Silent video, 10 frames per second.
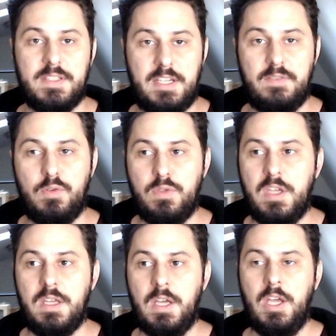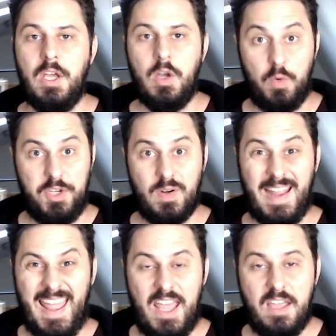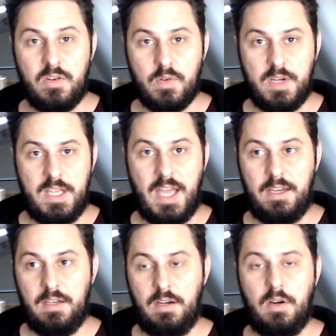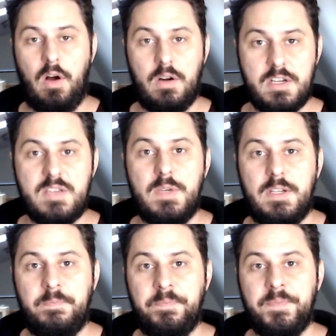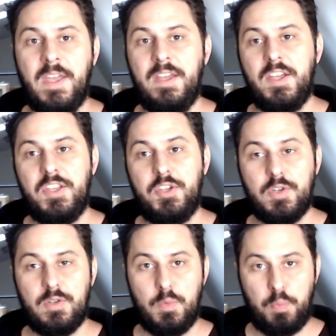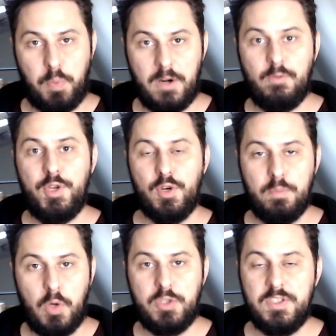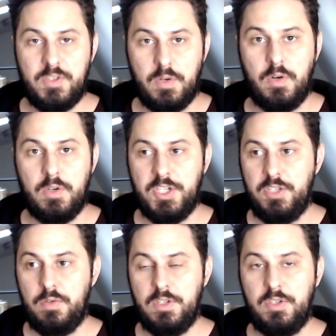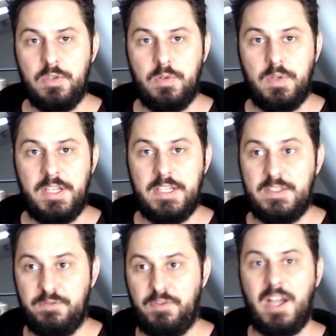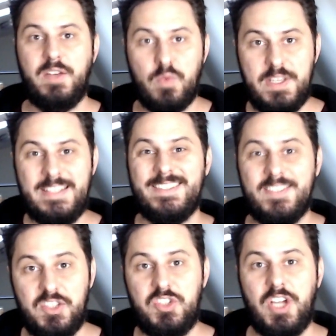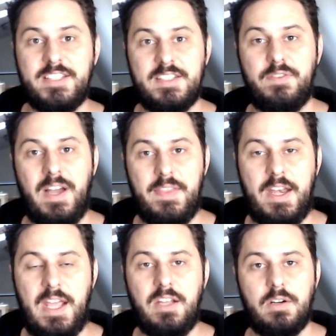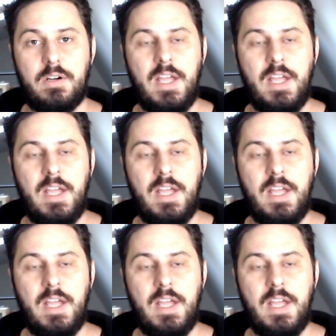Like if you think when you're angry and in an argument, part of what your emotions are urging you to do is find reasons to justify that anger.